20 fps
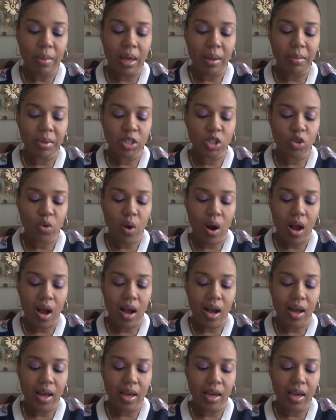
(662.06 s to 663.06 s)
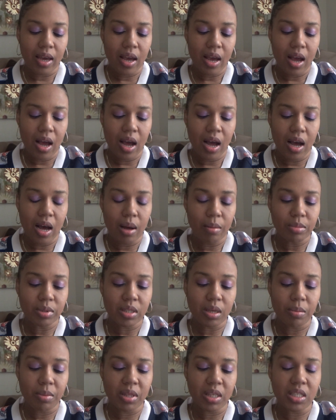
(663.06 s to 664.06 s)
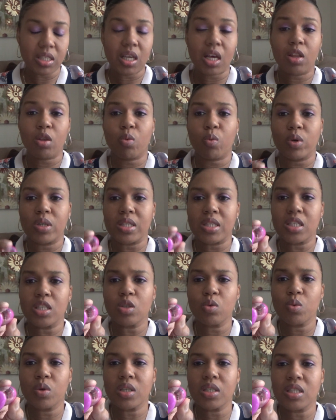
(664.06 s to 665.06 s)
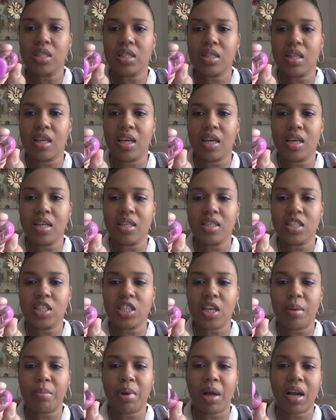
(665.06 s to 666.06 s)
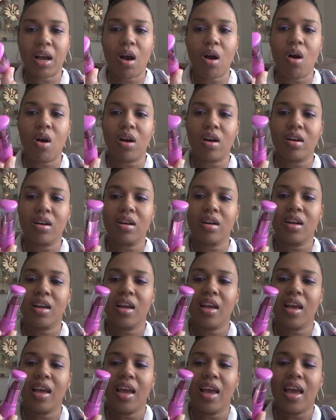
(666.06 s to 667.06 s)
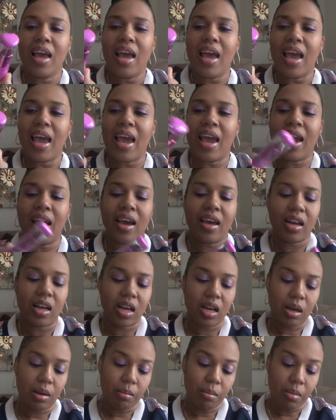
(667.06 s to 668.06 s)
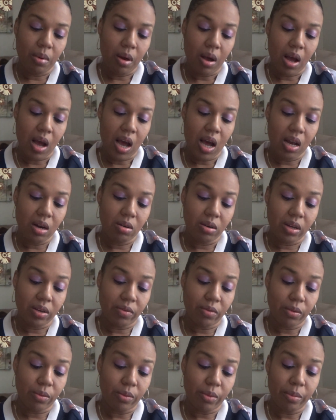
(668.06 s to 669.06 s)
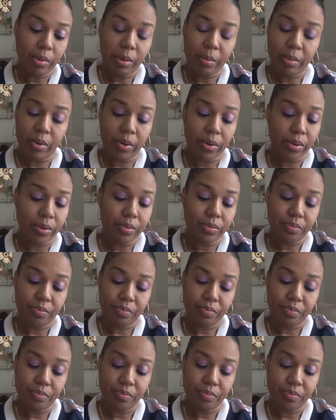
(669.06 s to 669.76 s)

made me try um, some of these other ones. This one's, the end is shaped like a heart and um, I don't even remember